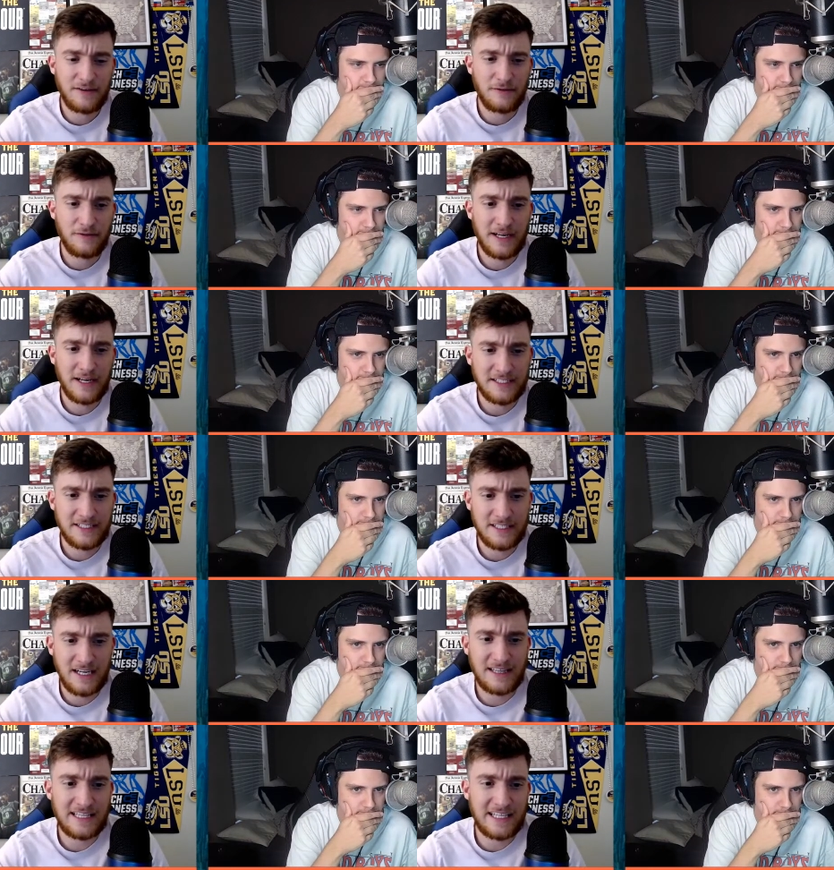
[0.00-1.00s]
Speaker 1: range, and I
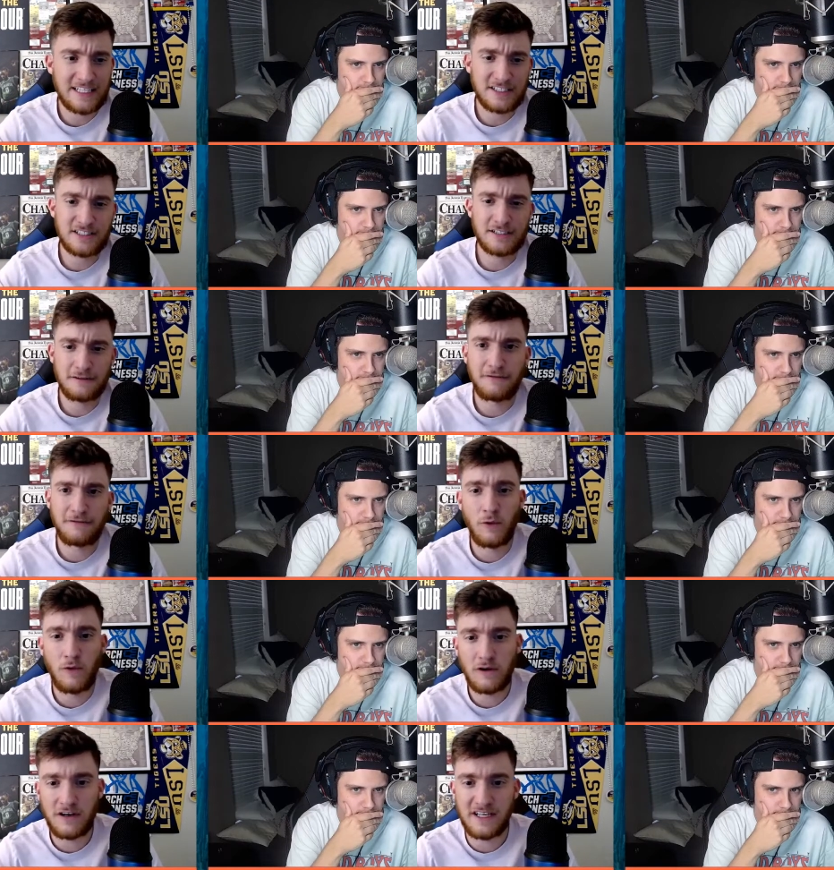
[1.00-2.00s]
think that's just because the
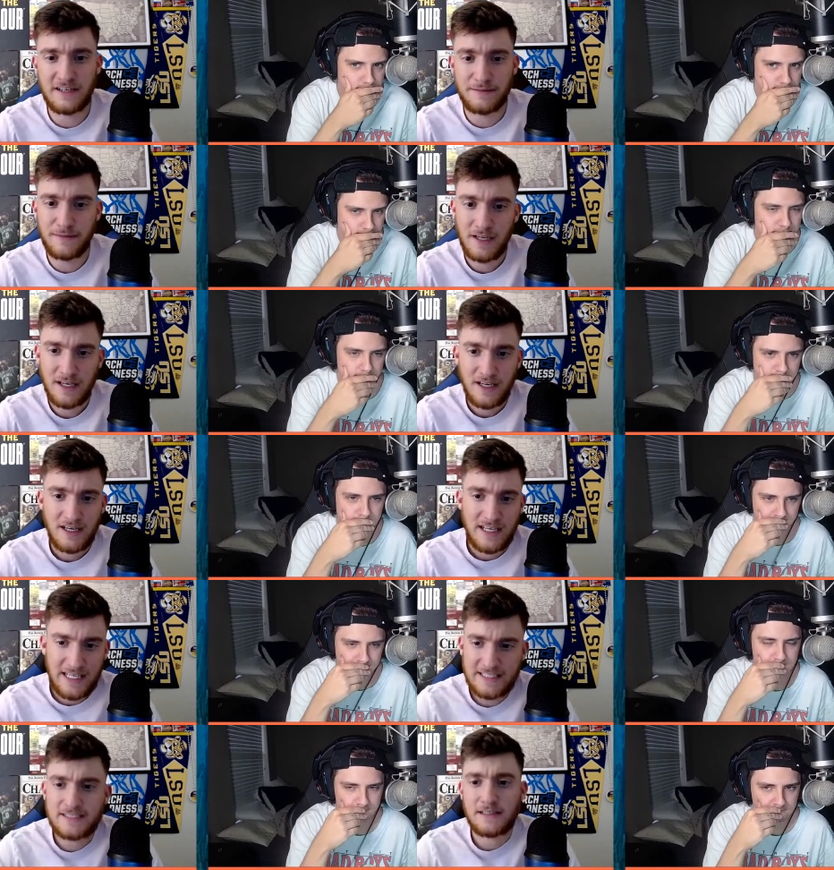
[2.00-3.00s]
floor on him
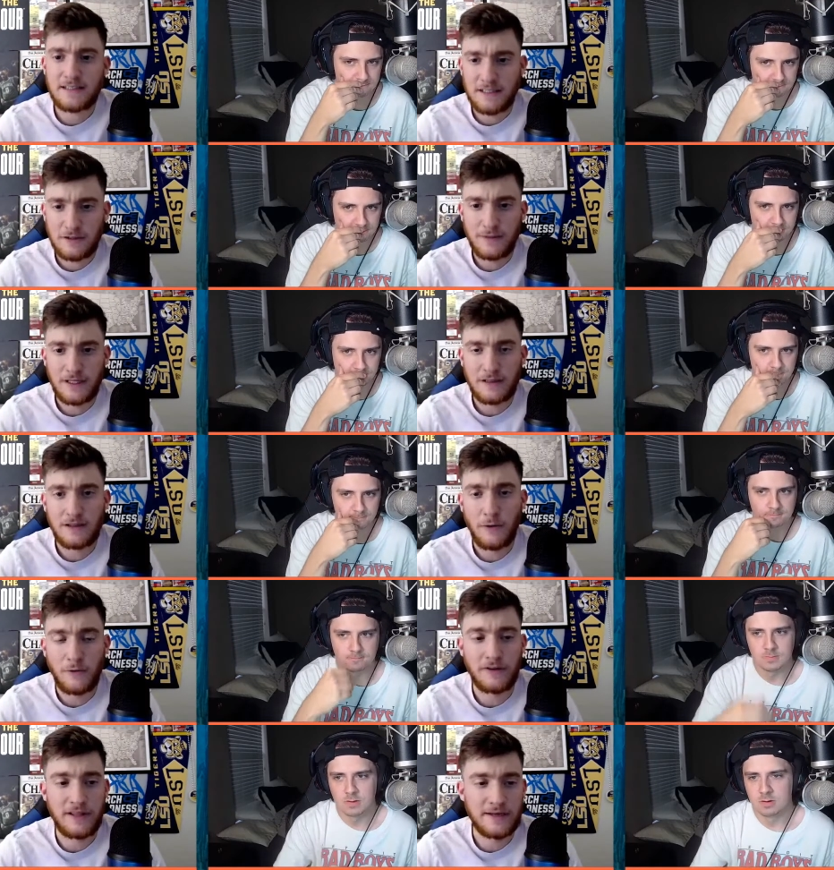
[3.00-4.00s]
is a little bit
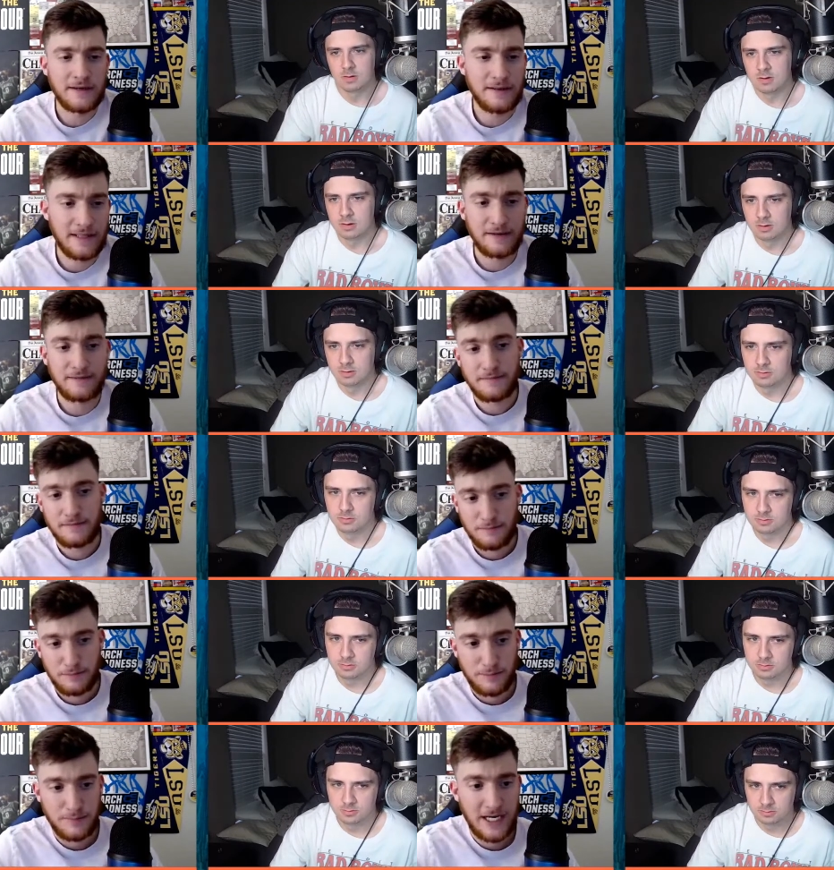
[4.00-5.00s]
lower than than
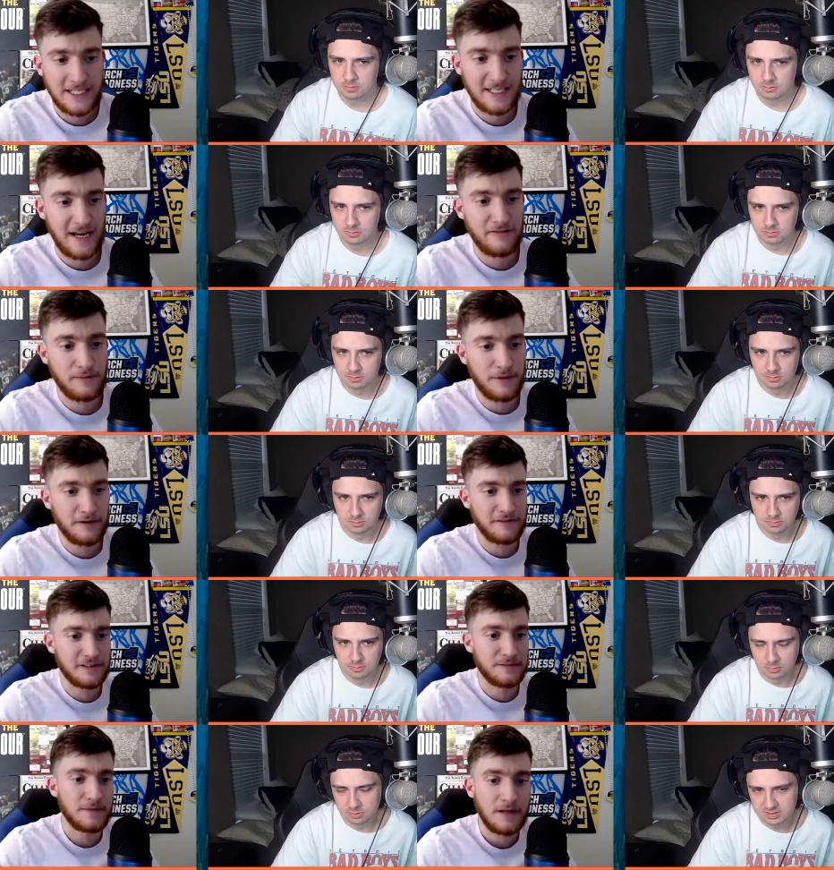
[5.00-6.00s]
guys I have above
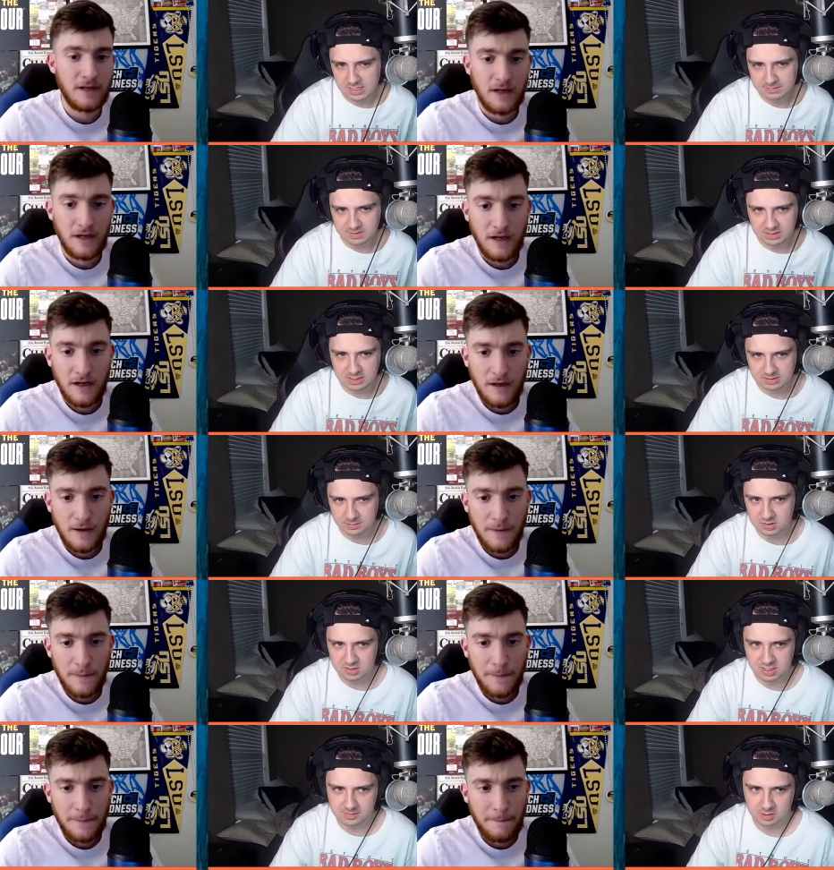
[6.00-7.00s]
him.
Speaker 2: Well, teams,
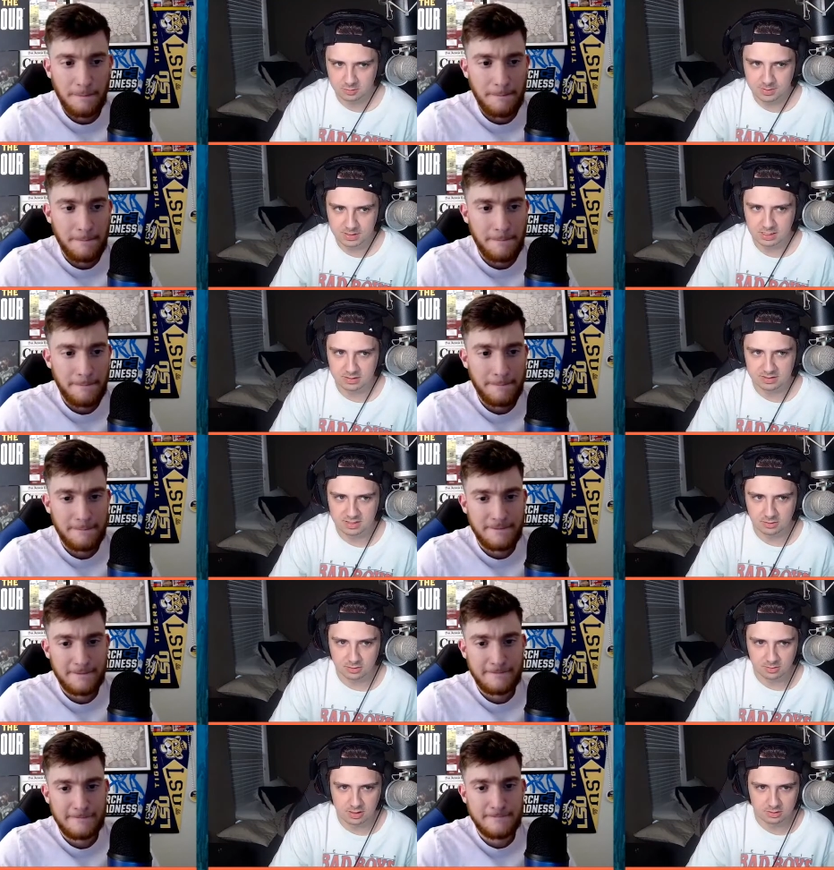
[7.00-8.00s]
especially teams that are picking this
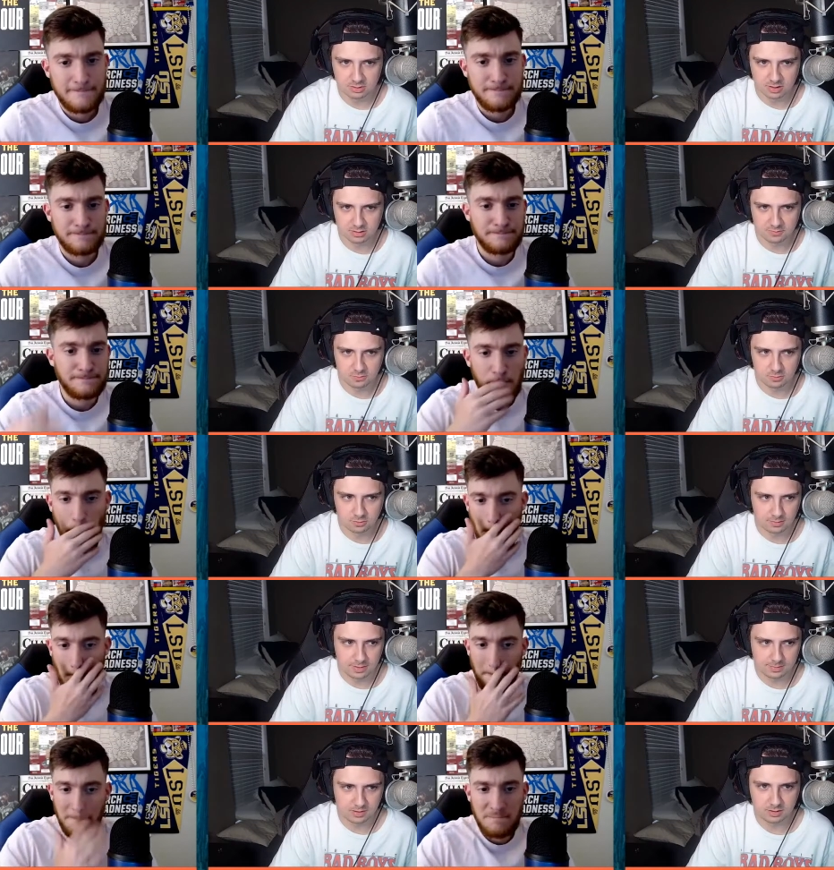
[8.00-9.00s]
area, they're not looking
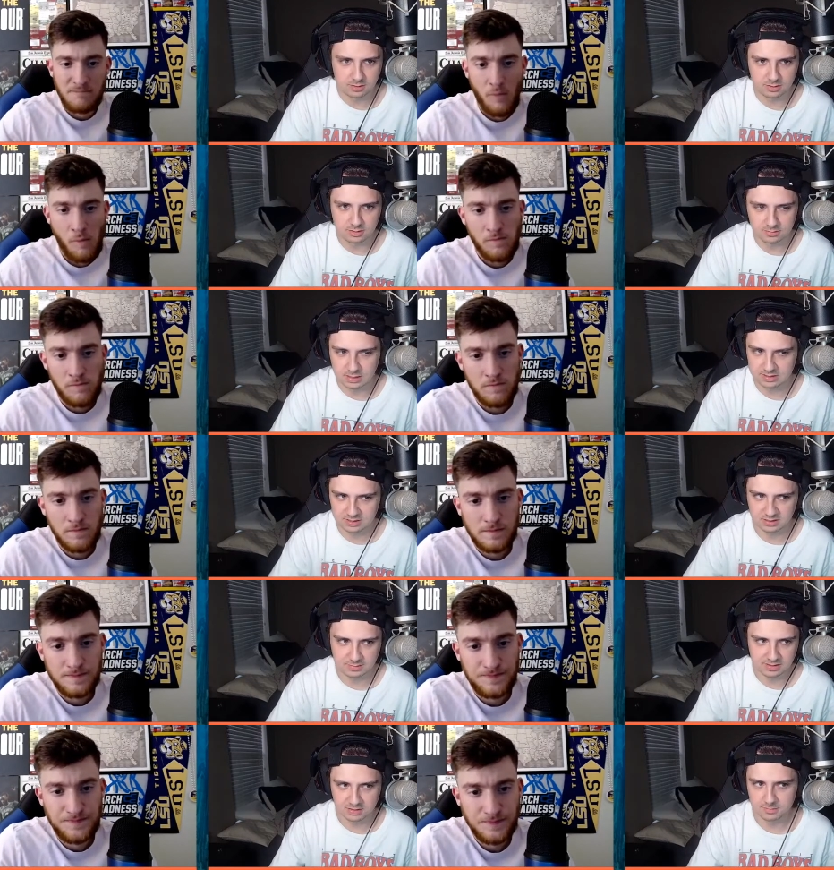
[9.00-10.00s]
for a player to
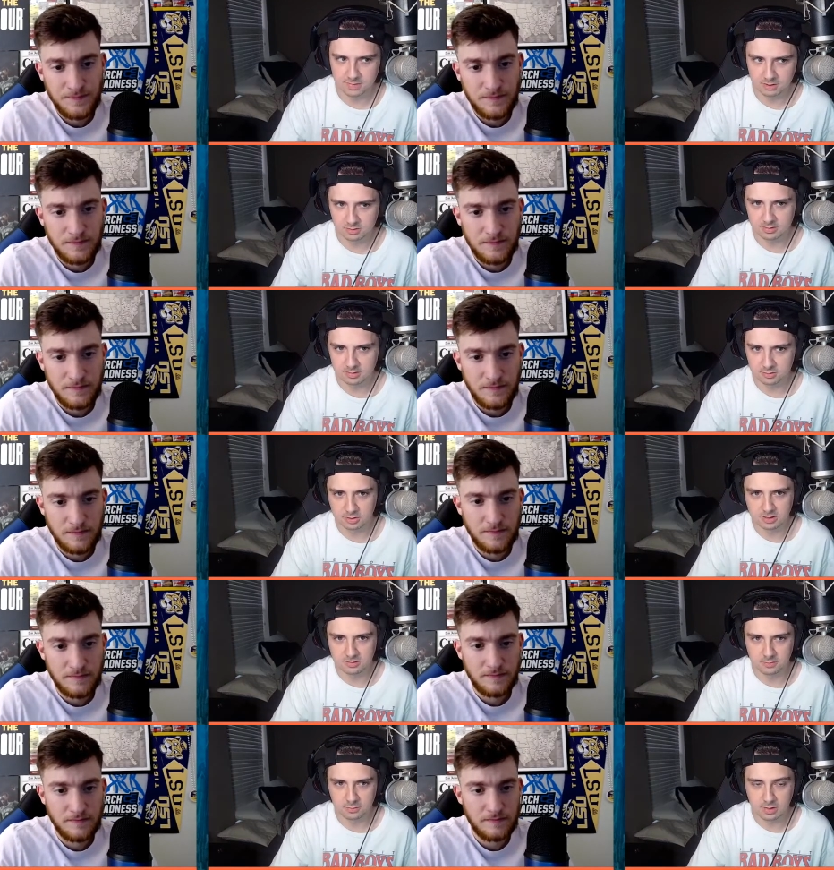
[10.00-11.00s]
instantly make them better. You're
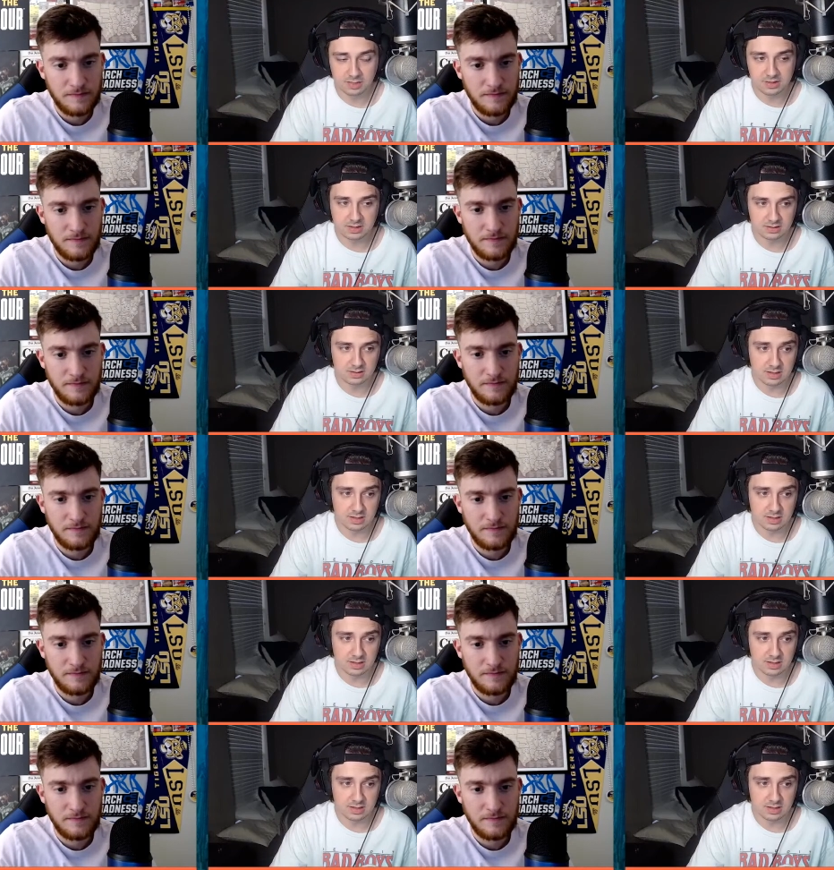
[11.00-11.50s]
looking for, I think,